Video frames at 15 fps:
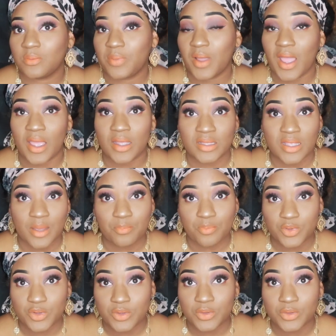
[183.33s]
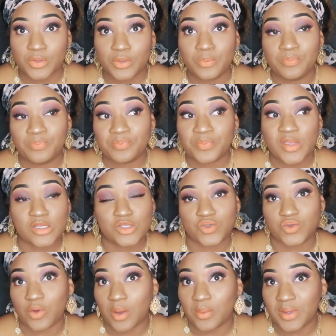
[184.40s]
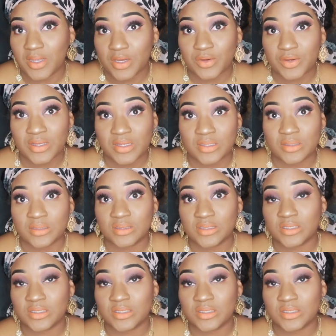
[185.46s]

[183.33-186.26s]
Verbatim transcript: pineapple, strawberries,